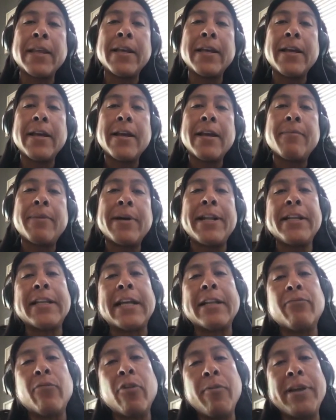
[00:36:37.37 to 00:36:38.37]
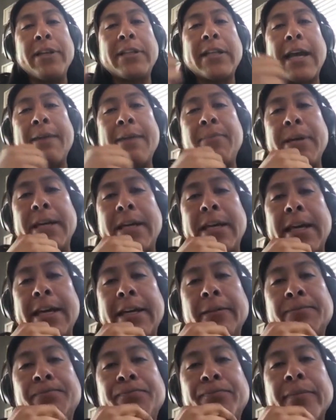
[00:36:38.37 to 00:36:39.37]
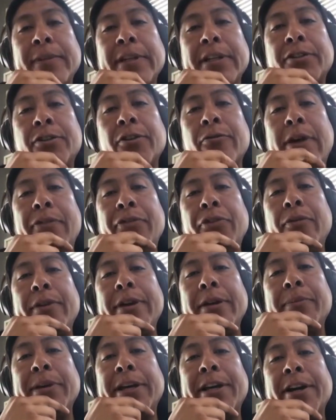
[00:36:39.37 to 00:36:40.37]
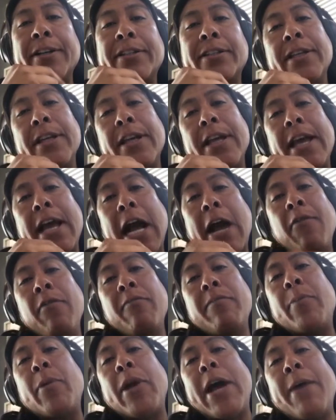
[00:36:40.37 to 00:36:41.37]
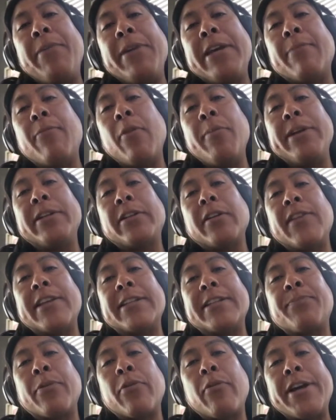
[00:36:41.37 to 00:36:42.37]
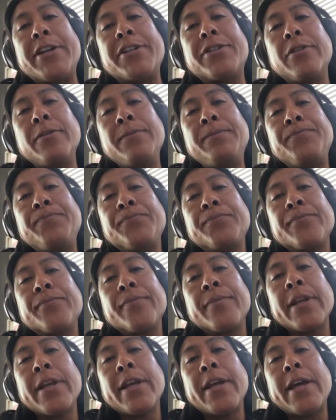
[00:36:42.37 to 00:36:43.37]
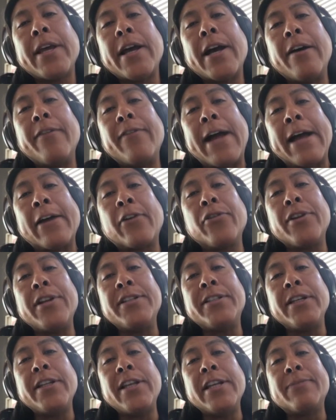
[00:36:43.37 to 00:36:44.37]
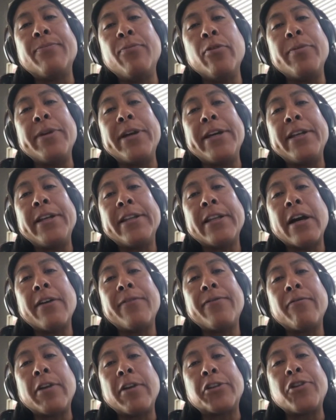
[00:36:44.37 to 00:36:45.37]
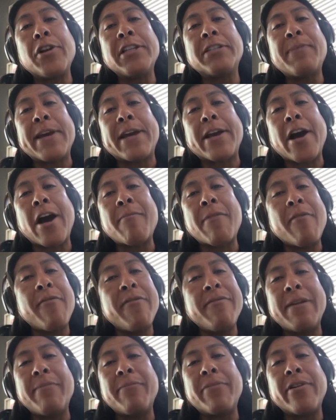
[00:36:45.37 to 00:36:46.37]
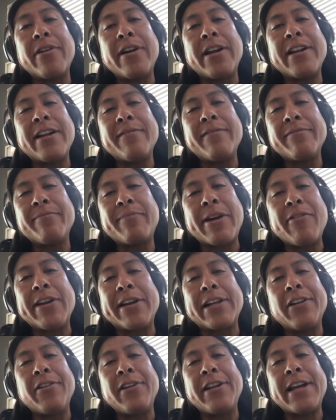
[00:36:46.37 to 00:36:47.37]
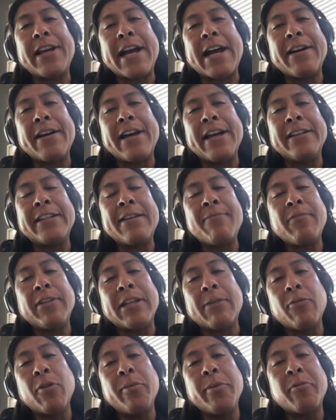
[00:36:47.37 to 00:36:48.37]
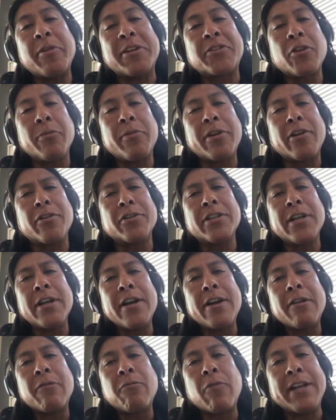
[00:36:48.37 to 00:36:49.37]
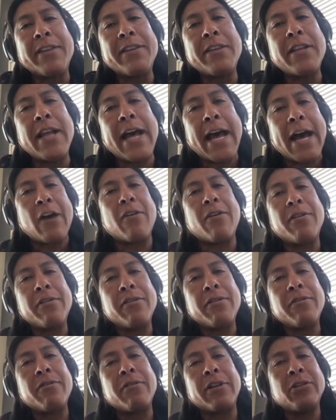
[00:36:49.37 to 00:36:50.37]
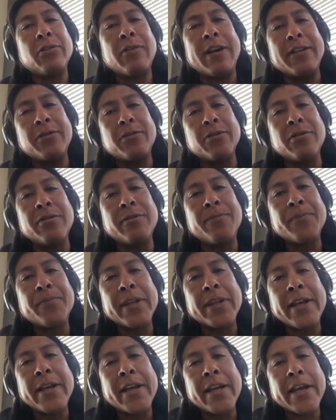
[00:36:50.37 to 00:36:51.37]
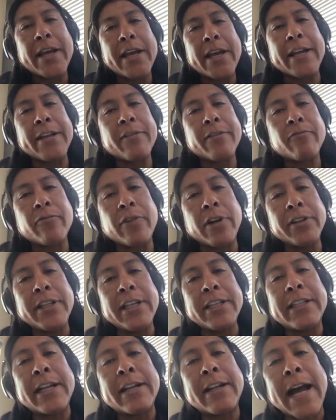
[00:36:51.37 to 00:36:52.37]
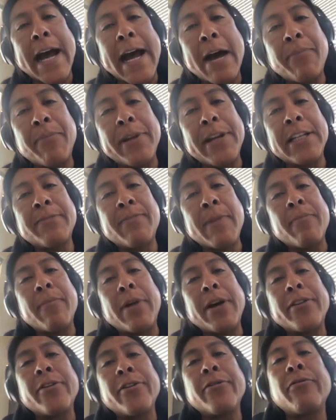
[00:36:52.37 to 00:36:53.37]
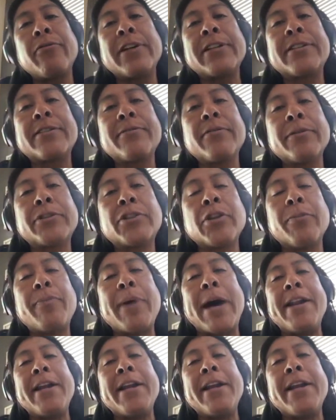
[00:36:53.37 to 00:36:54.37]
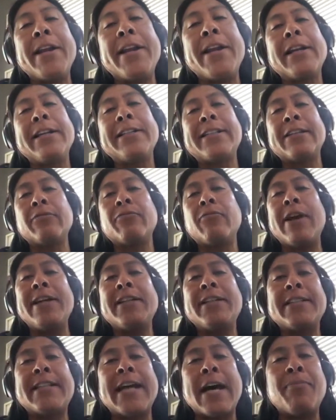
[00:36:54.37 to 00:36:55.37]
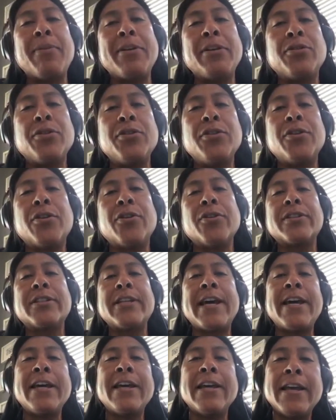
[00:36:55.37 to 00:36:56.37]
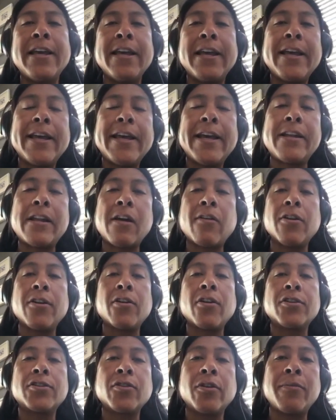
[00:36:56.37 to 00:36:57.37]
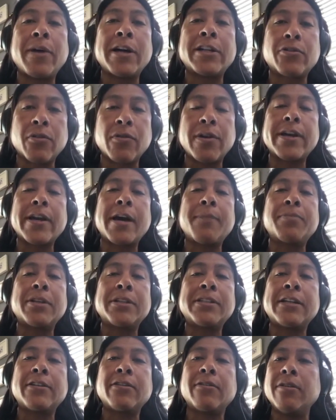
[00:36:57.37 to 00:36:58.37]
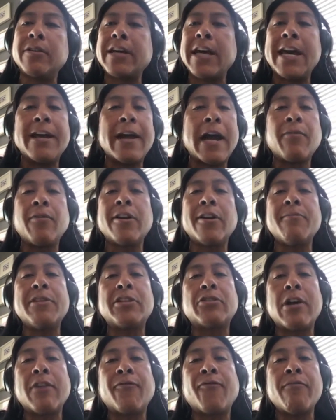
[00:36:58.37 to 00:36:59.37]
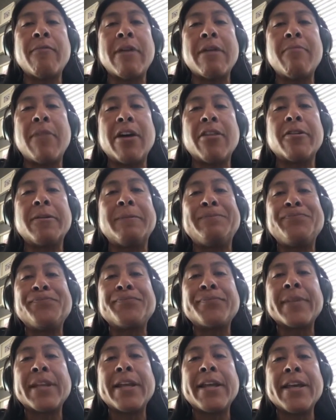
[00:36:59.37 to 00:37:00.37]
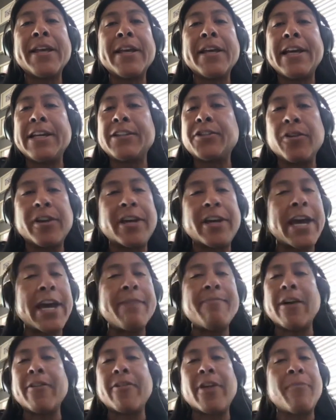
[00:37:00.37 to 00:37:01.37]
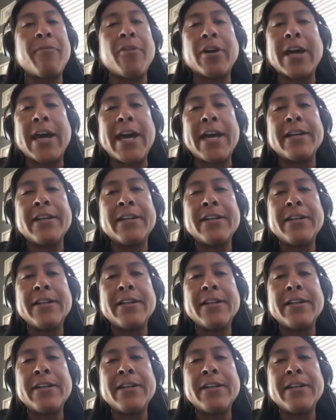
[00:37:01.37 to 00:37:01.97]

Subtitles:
But in that moment, I began surrendering, because I remember having a moment of desperation. I couldn't see this movie of What Dreams May Come. I remember it very clearly. And then when the movie was over, it goes, what now? What do I do? And one thing that happened is my mother was so panicked. She said, why is this happening to you, Jose? And I heard her so much growing up. So I said, okay, I'm going to be strong for my mother. It's okay, mother, I'm okay.